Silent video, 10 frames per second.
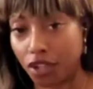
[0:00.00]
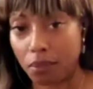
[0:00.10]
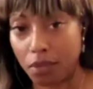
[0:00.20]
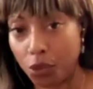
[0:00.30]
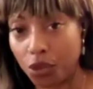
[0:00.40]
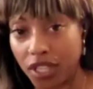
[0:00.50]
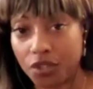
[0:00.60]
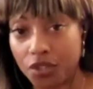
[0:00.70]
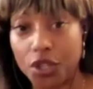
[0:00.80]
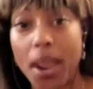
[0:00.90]
community
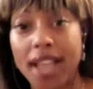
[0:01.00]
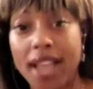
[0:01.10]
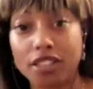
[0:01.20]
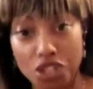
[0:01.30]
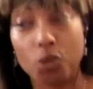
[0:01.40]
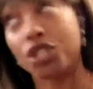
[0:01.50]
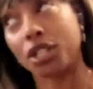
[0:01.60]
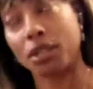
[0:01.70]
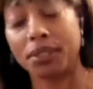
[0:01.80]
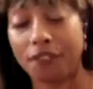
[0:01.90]
so you actually know what
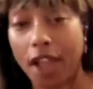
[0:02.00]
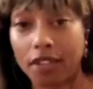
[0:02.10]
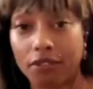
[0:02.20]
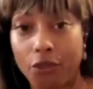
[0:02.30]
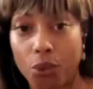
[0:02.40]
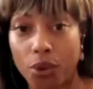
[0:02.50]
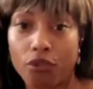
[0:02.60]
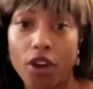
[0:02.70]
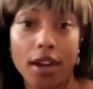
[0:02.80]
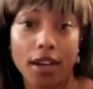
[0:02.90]
you're up there fighting for
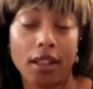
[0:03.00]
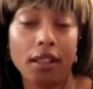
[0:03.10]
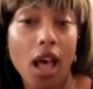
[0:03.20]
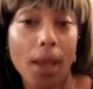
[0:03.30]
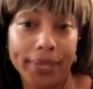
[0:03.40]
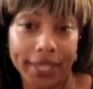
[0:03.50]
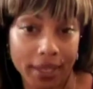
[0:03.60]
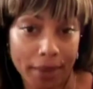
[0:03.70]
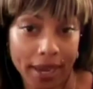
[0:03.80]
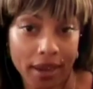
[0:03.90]
and running and lobbying
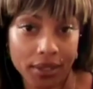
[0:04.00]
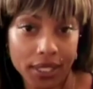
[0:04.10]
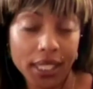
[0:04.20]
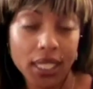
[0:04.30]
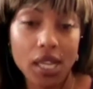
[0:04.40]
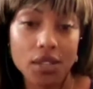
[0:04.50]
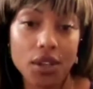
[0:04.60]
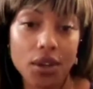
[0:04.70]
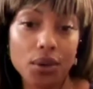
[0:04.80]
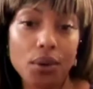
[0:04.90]
about.
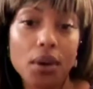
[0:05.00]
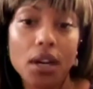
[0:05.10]
So,